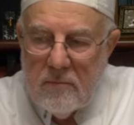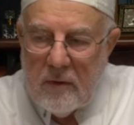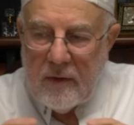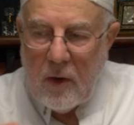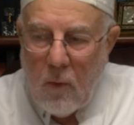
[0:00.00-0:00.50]

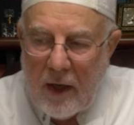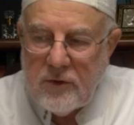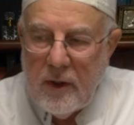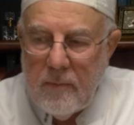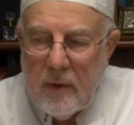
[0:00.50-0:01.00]
and they
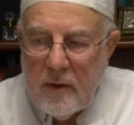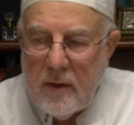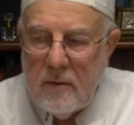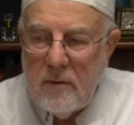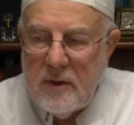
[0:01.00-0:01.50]
watch him,
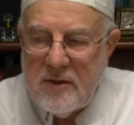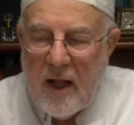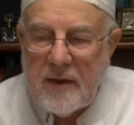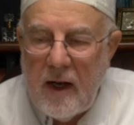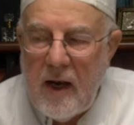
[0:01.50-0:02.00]
and he's
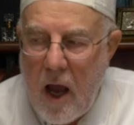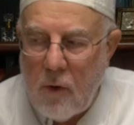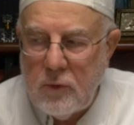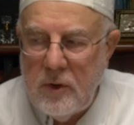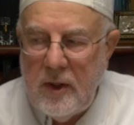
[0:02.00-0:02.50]
not
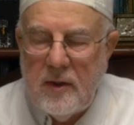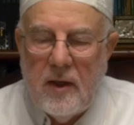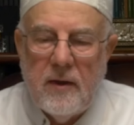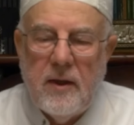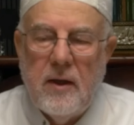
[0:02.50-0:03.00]
allowed to eat
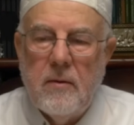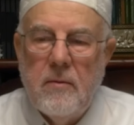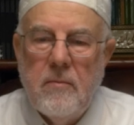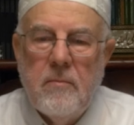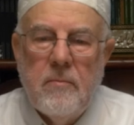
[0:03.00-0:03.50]
anything
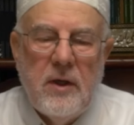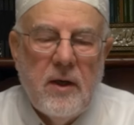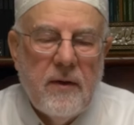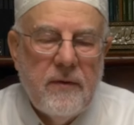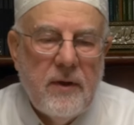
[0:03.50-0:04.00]

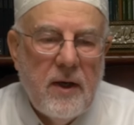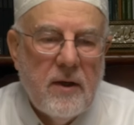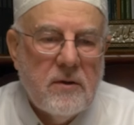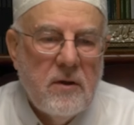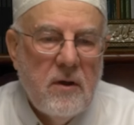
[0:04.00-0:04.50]
beyond
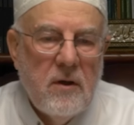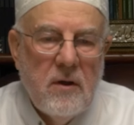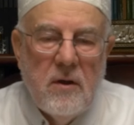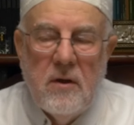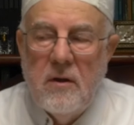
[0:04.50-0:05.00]
that.
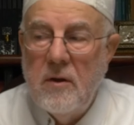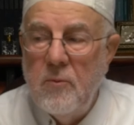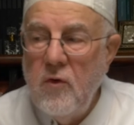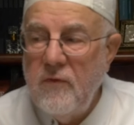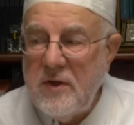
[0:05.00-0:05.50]
The
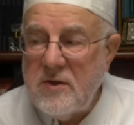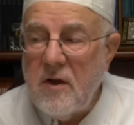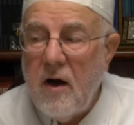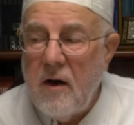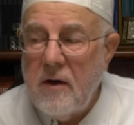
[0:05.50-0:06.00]
movie
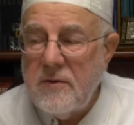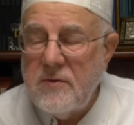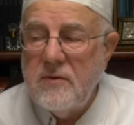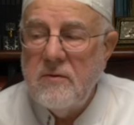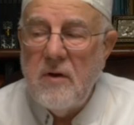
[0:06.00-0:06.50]

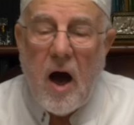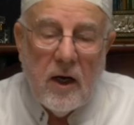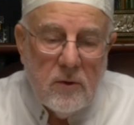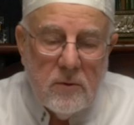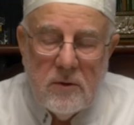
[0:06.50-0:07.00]
stars,
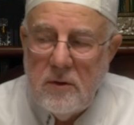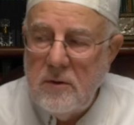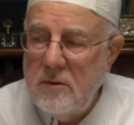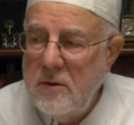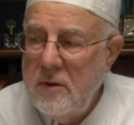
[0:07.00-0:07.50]

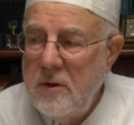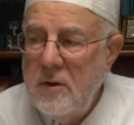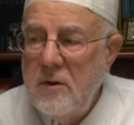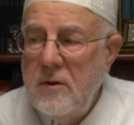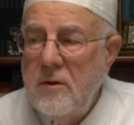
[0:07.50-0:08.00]
Hollywood,
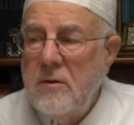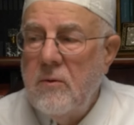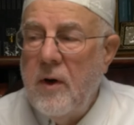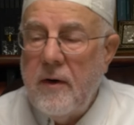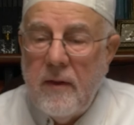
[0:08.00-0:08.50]

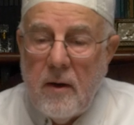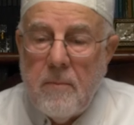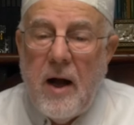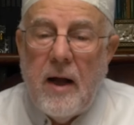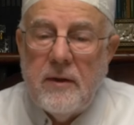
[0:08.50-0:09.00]
where their
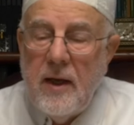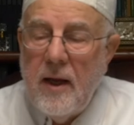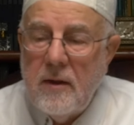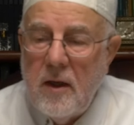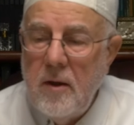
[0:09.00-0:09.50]
body
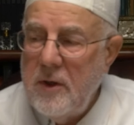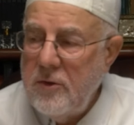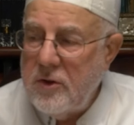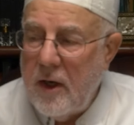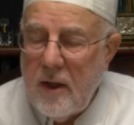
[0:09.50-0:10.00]
and
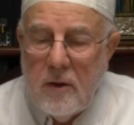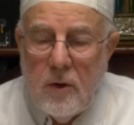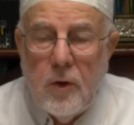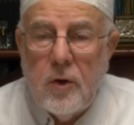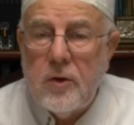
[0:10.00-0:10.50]
image and
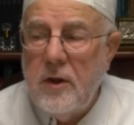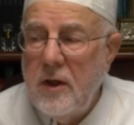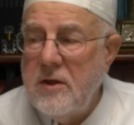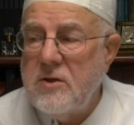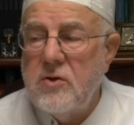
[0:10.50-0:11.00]
look
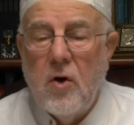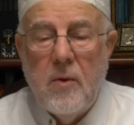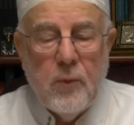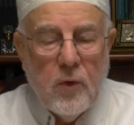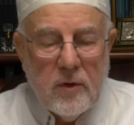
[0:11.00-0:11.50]
is so
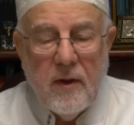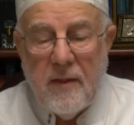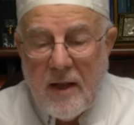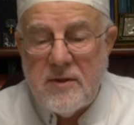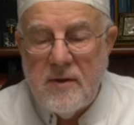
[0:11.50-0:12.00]
important,
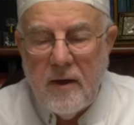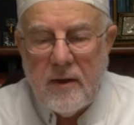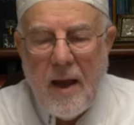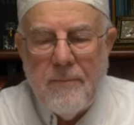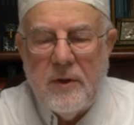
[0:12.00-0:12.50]
that's their
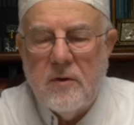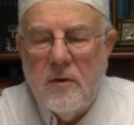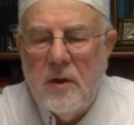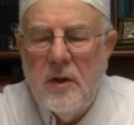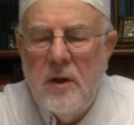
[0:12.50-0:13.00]

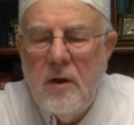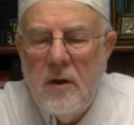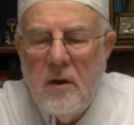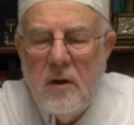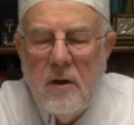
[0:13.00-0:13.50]
capital
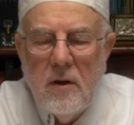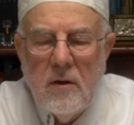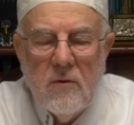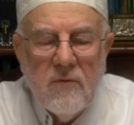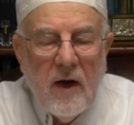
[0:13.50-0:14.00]

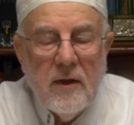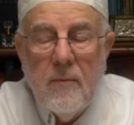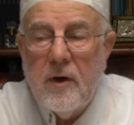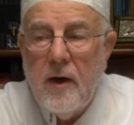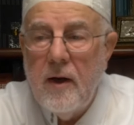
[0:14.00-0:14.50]
you find
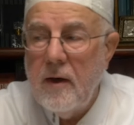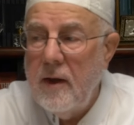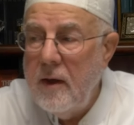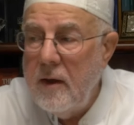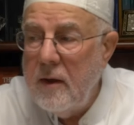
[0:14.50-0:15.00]
them
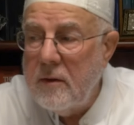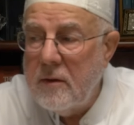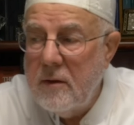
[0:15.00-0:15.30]
rarely eat